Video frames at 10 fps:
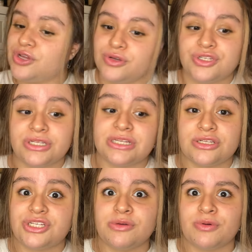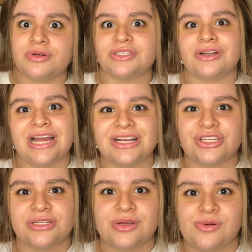Usually the cheaper ones are actually